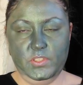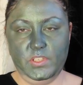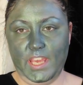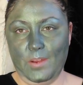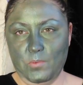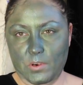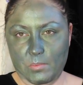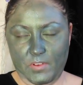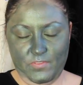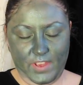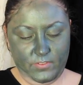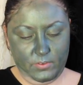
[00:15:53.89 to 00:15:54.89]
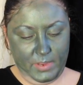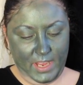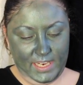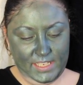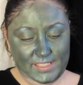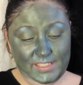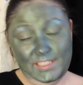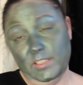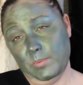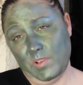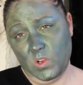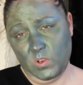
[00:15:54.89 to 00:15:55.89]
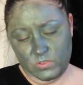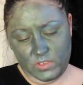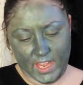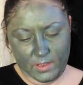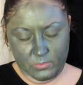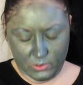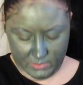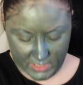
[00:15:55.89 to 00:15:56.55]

is again one of my favourite palettes. A little bit old now, probably